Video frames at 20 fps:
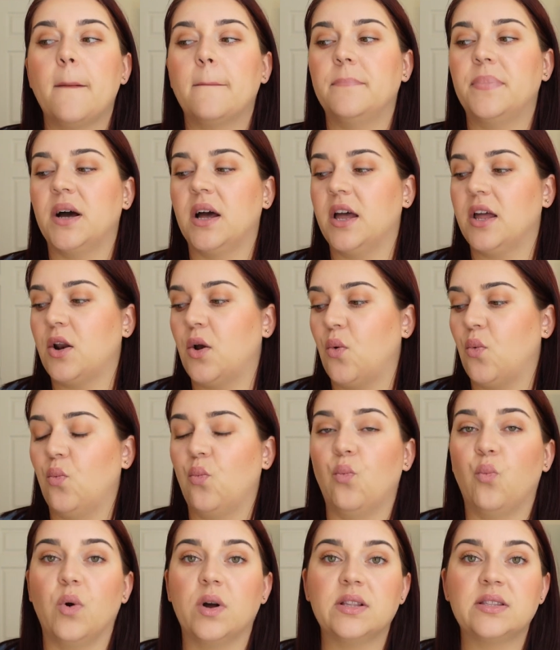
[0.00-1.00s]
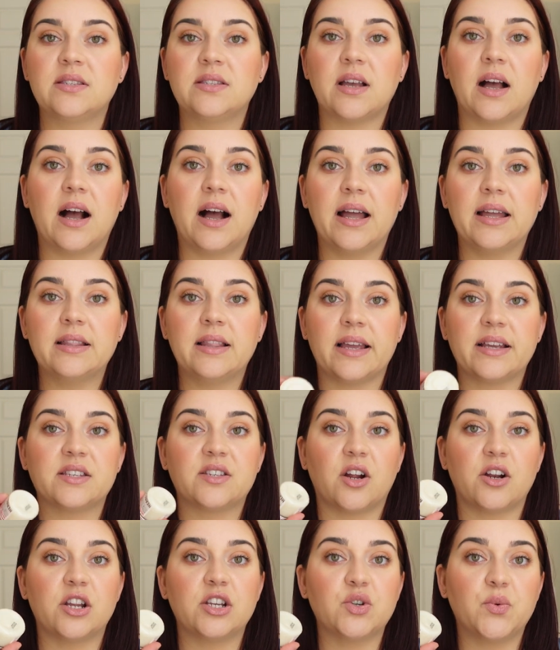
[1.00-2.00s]
But once I like
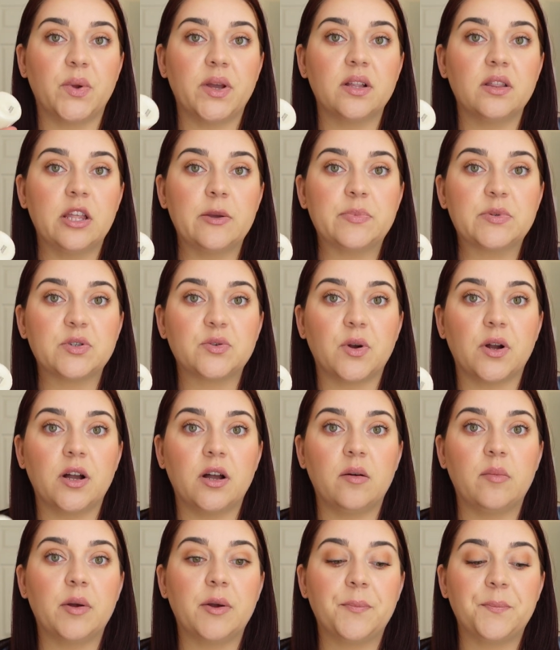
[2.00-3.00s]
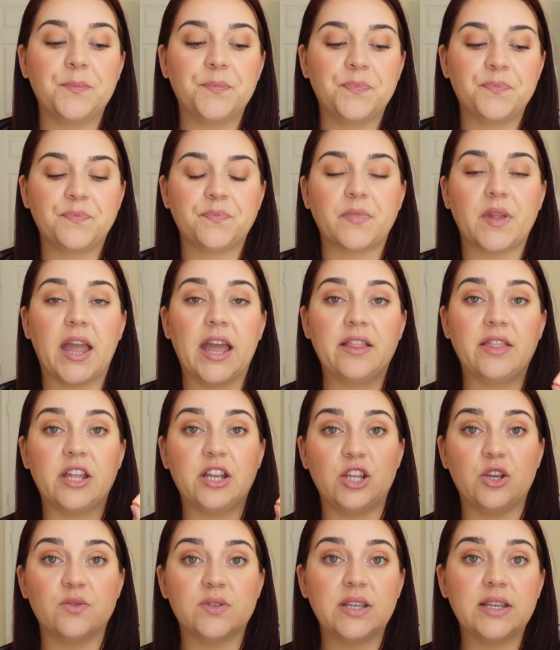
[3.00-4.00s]
started doing a lip scrub and
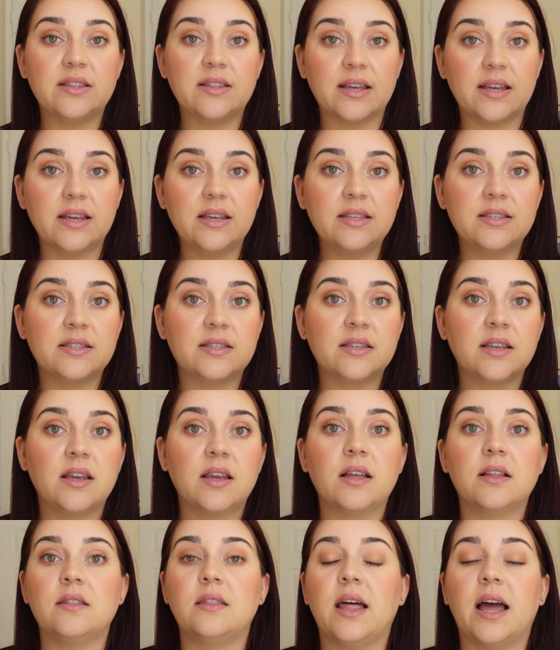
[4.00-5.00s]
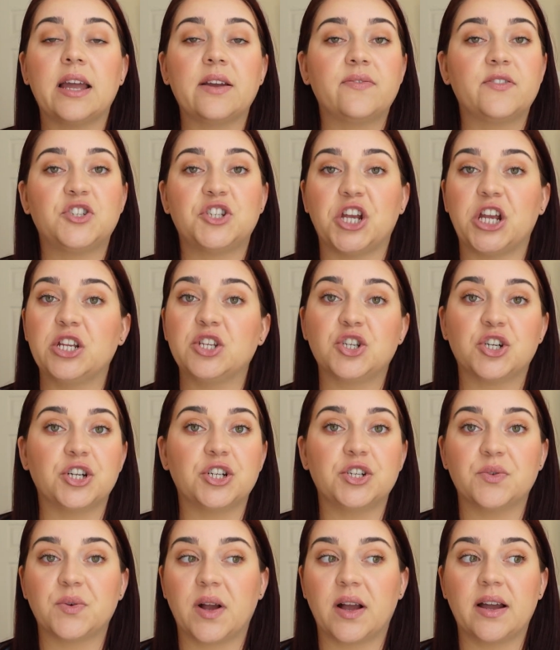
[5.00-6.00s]
then using this, life changer,
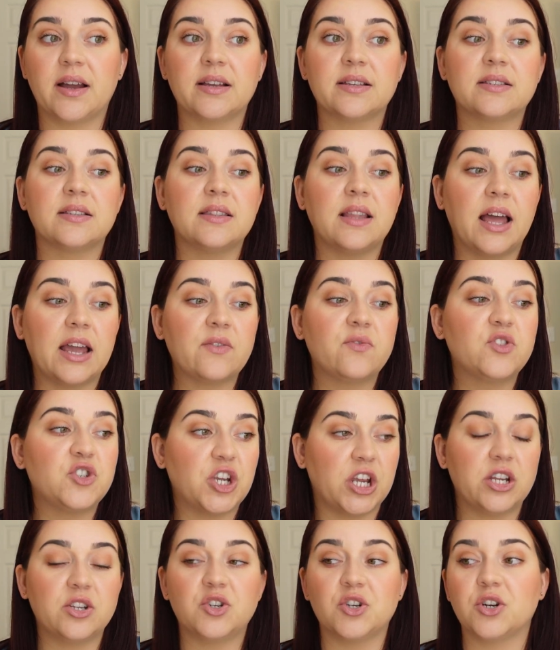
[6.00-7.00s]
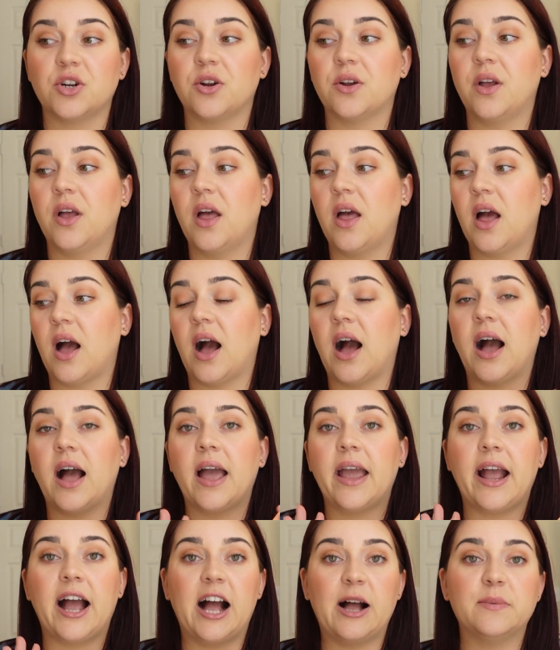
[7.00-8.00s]
you guys, life changer.
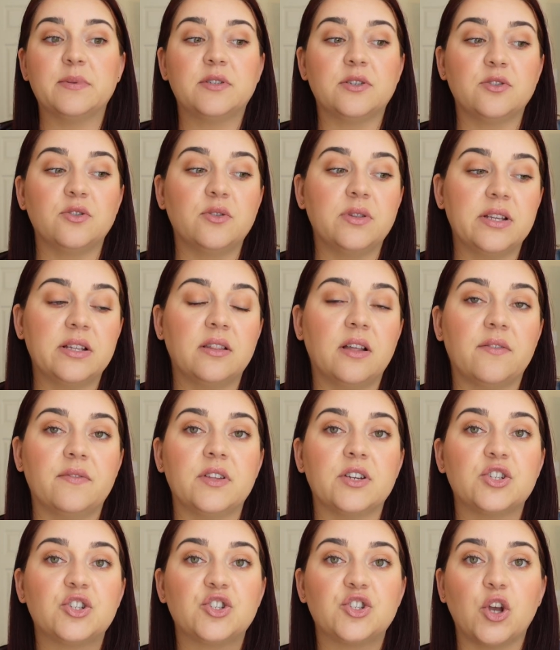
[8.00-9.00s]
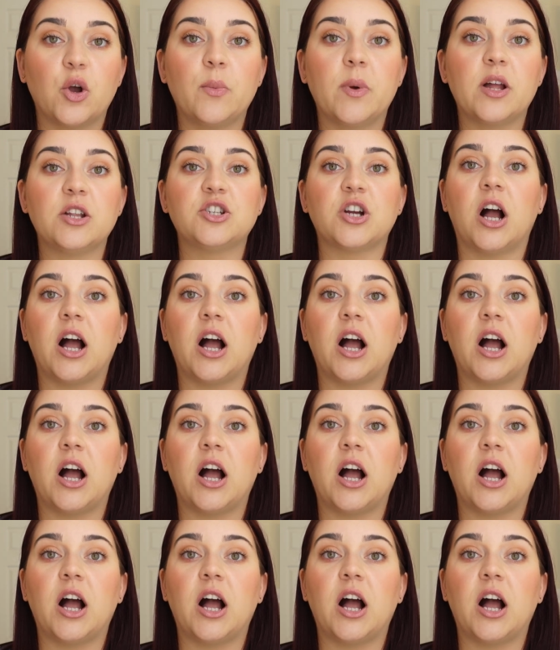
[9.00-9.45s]
I absolutely love this so much.